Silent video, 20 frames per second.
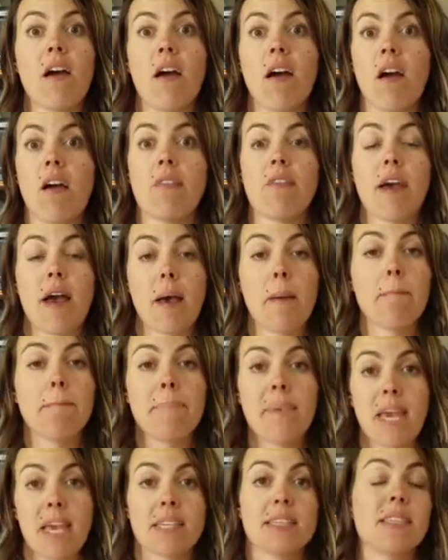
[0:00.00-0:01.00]
That
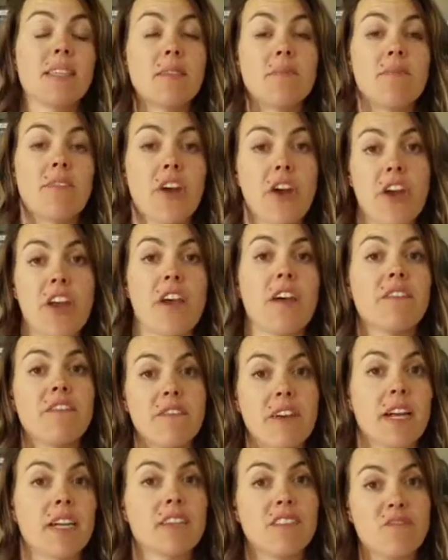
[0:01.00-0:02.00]
makes them very
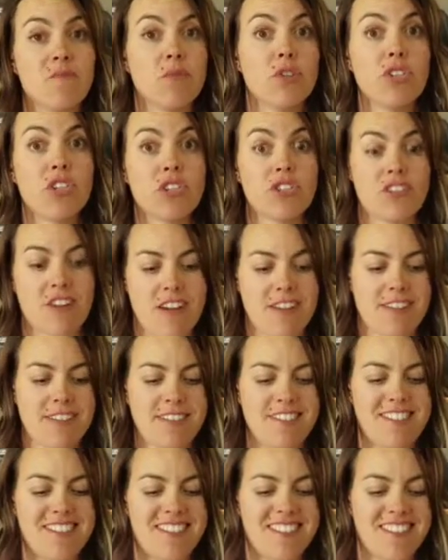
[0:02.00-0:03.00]
effective
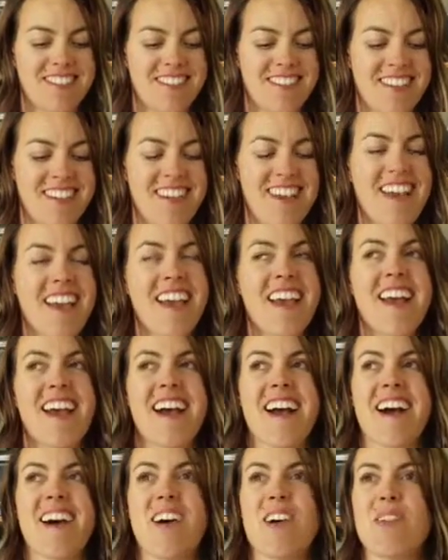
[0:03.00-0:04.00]
moisturizers.
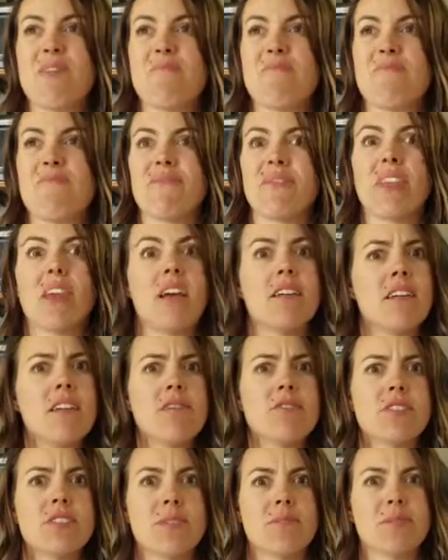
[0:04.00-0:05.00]

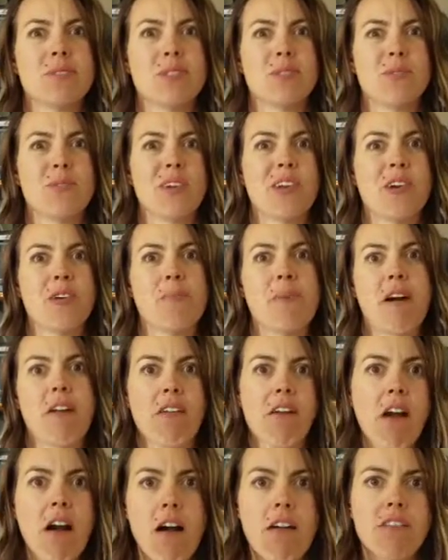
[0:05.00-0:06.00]
Another substance we hear about,
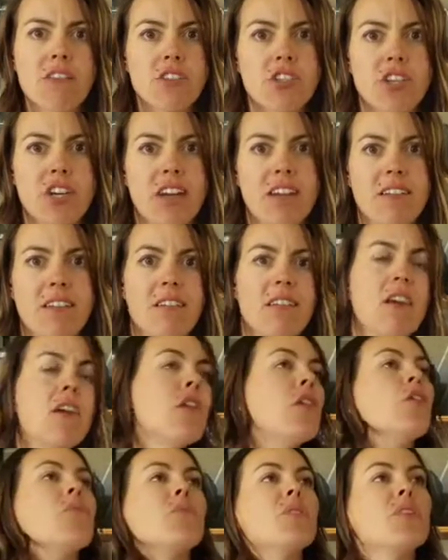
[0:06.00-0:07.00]
collagen.
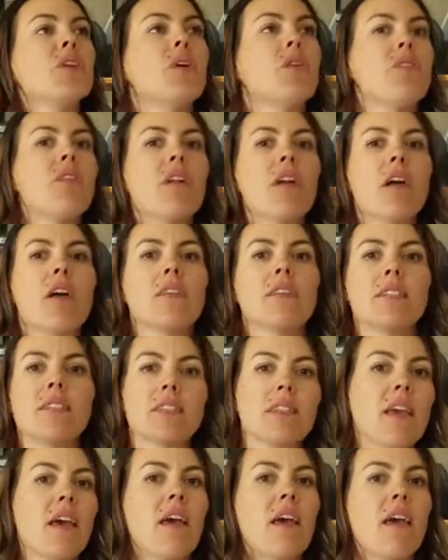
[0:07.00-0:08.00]
We know that our
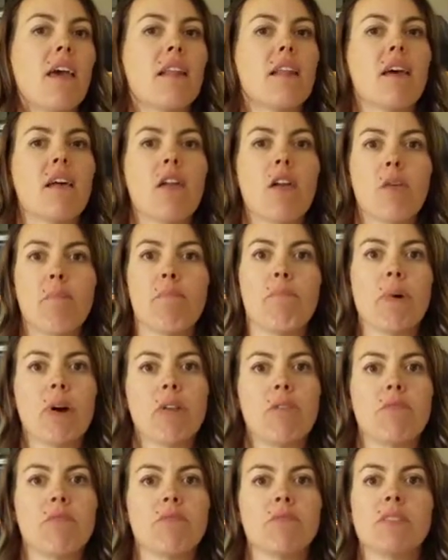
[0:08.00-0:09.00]
skin and our
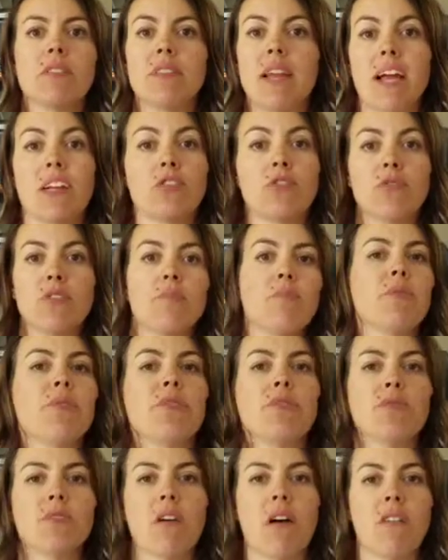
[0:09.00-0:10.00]
bones naturally
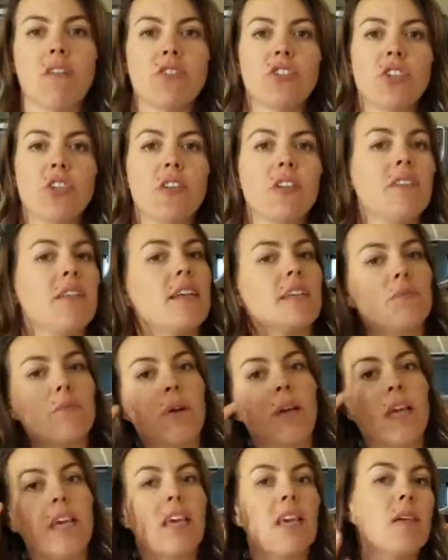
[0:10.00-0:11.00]
produce collagen, and that's
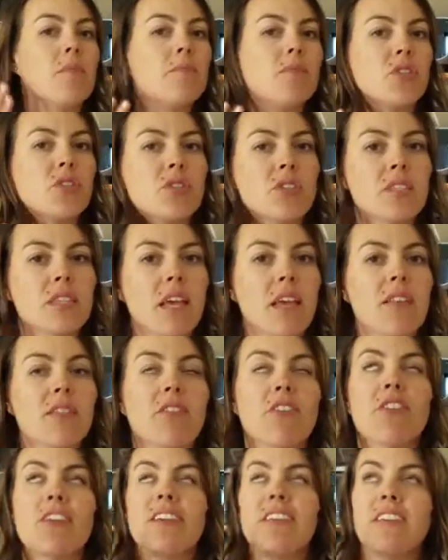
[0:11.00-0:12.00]
what keeps your skin
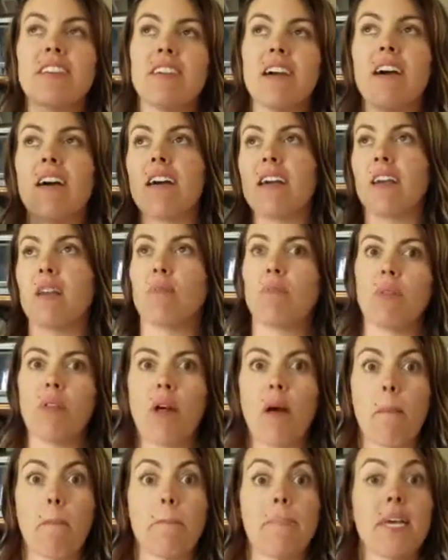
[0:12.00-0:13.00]
looking young and
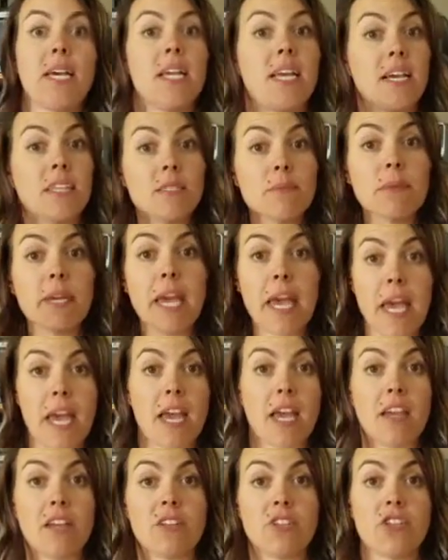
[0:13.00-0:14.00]
plump. And as we
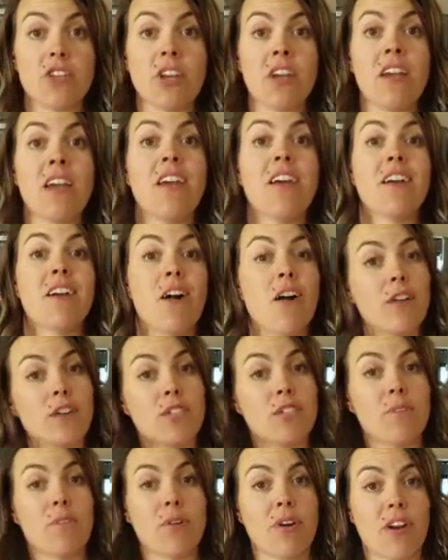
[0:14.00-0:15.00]
age,
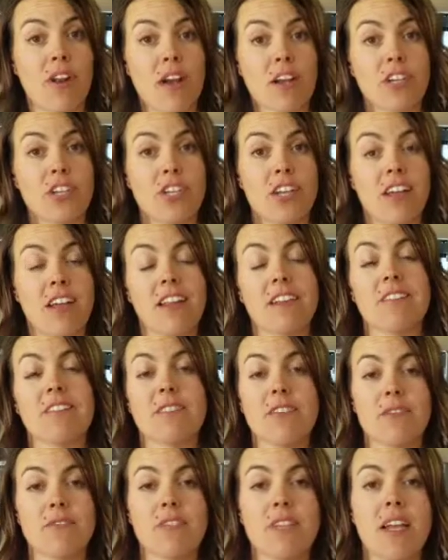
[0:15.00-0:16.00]
collagen production
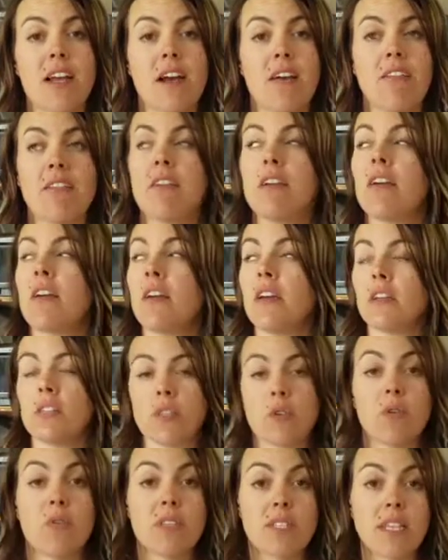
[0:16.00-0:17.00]
slows down.
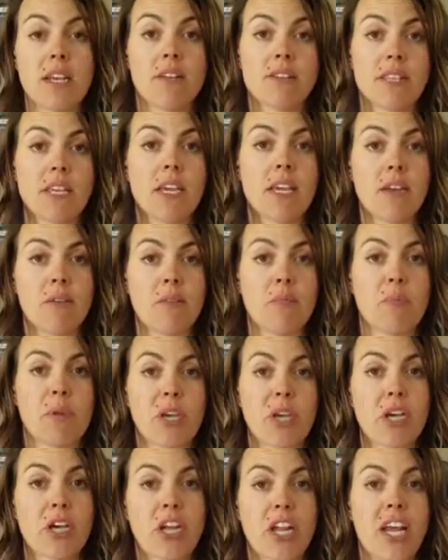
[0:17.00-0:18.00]
So it sounds like it would be
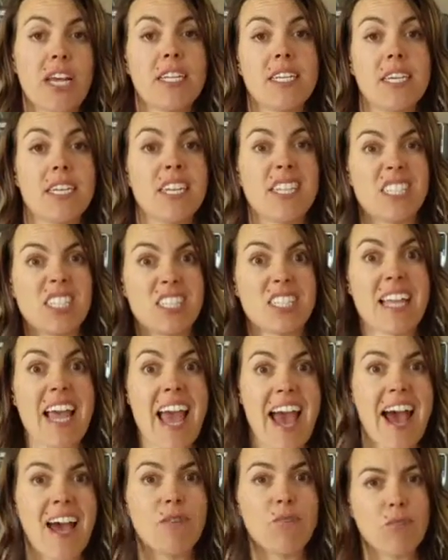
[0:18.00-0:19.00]
a good idea to just
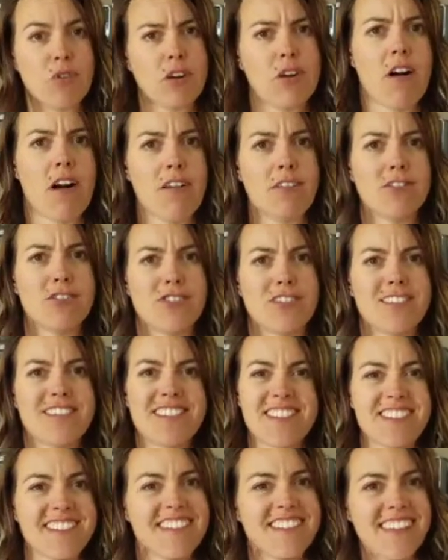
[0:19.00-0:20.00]
add more collagen to
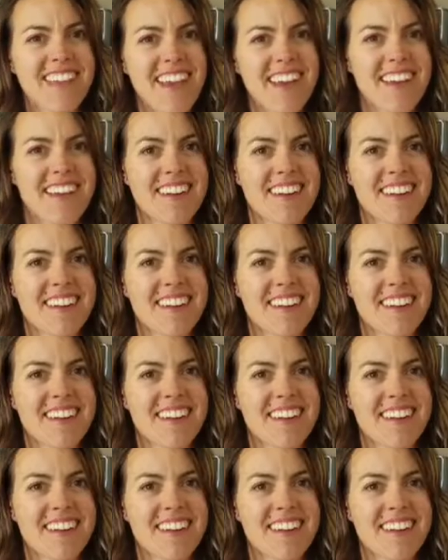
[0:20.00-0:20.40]
the skin.